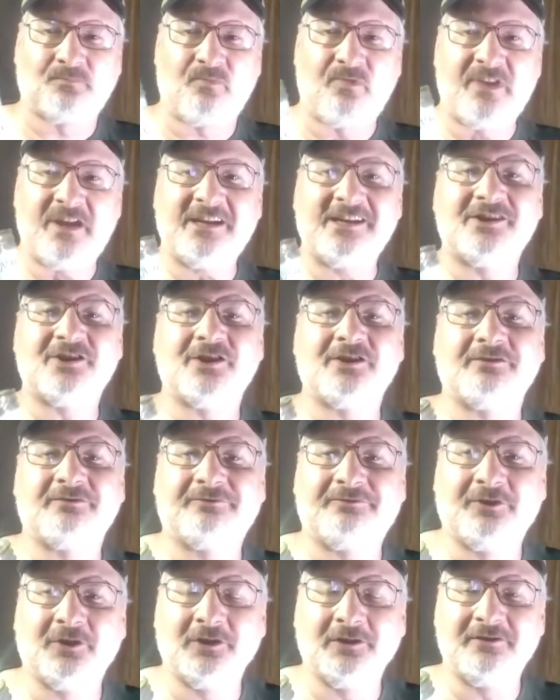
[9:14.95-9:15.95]
that are
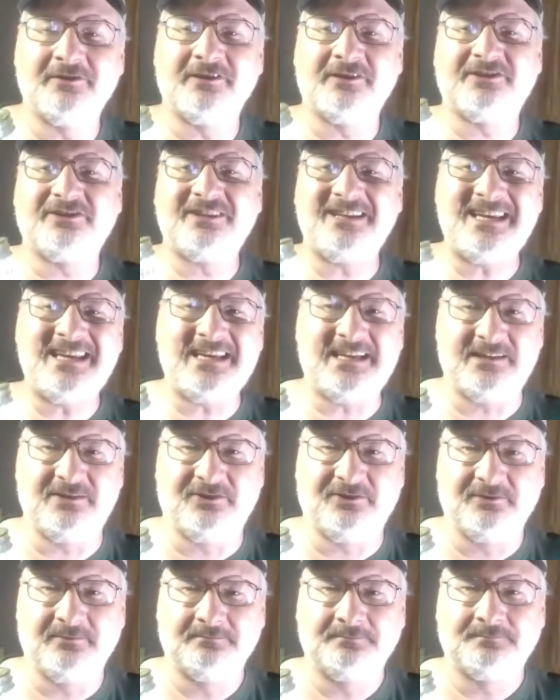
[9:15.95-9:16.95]
full of the
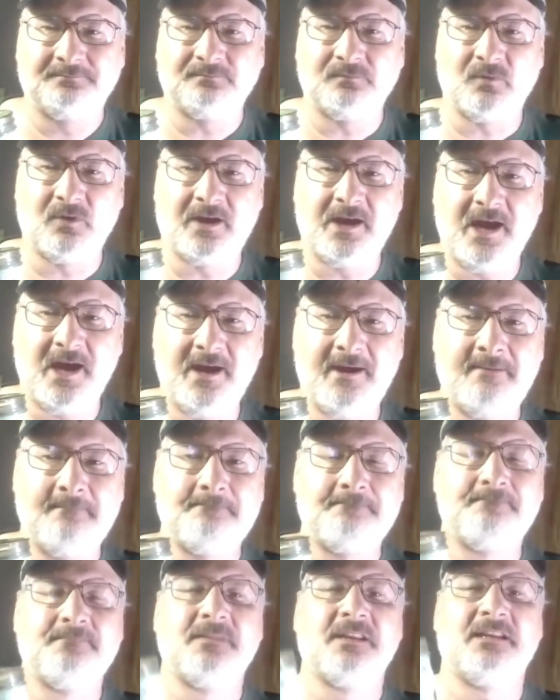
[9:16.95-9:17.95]
seeds. Okay?
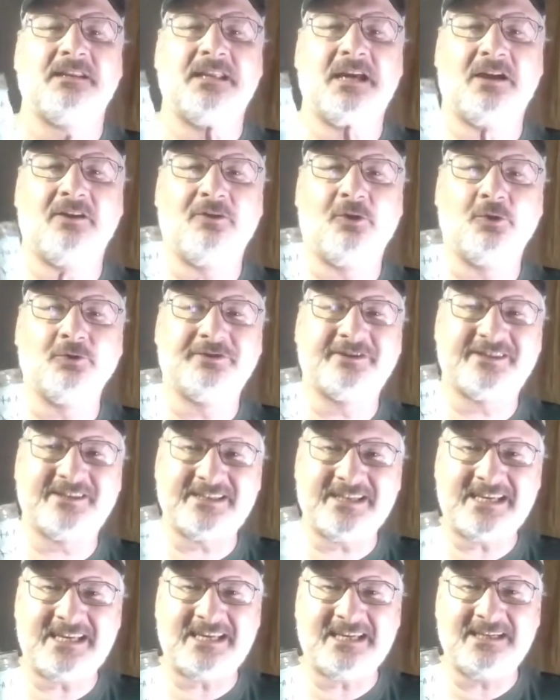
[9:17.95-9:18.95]
Now, those
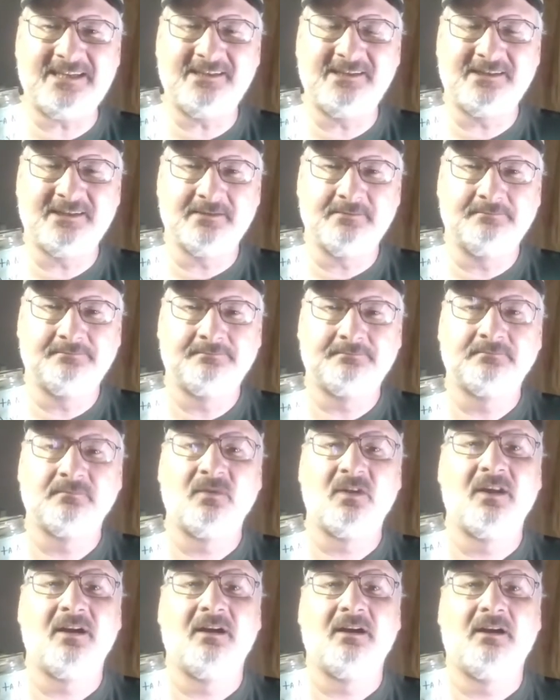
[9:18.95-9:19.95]
seeds
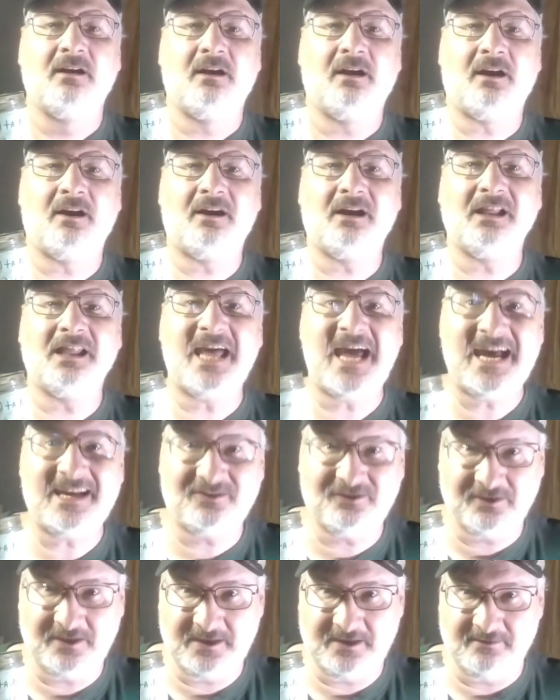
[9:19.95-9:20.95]
are a
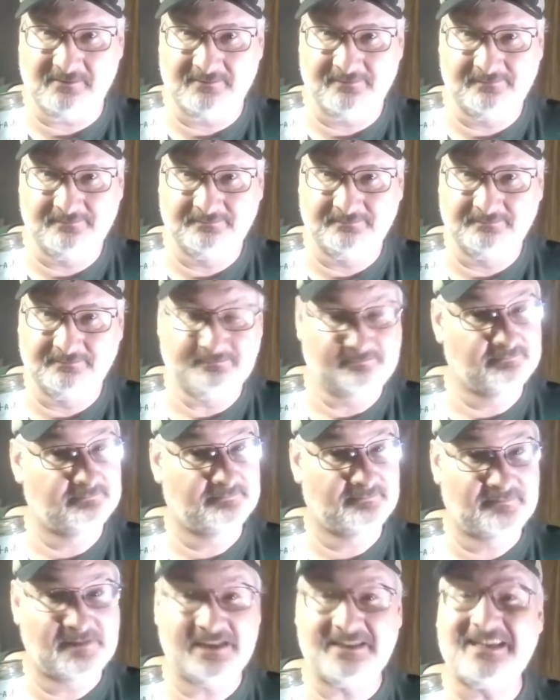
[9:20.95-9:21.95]
laxative.
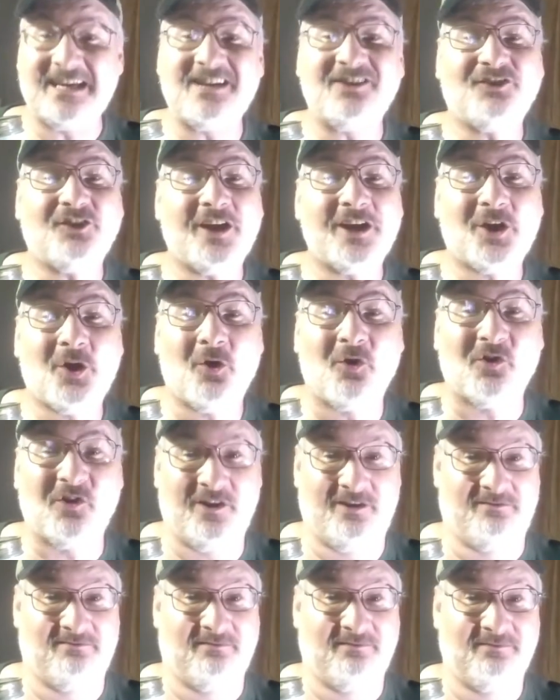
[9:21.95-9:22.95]
They taste like
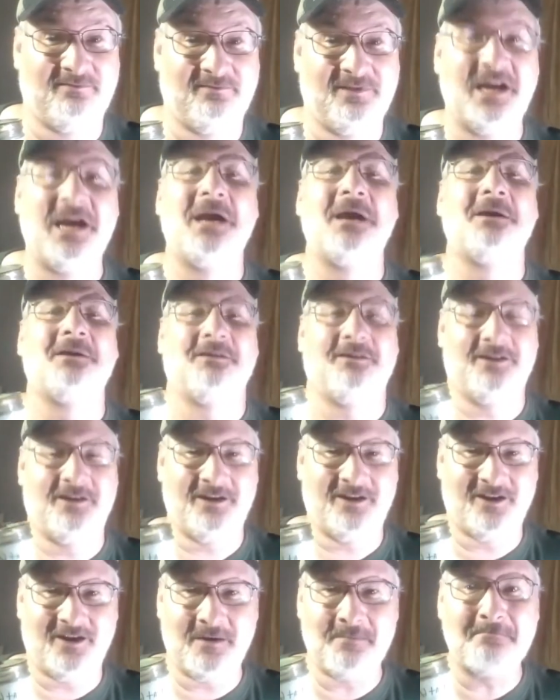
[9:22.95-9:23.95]
corn.
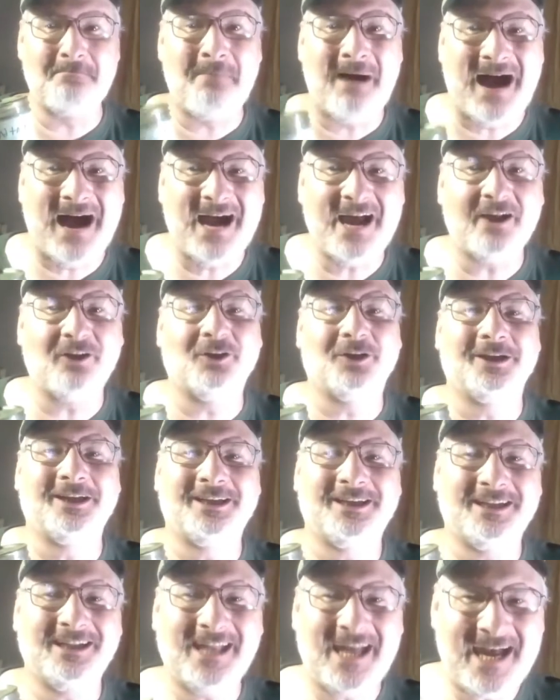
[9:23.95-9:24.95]
They're mild
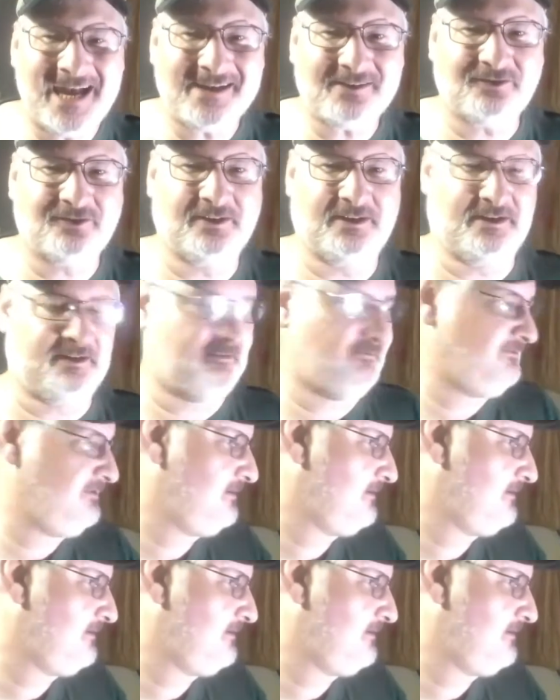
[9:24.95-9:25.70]
laxative.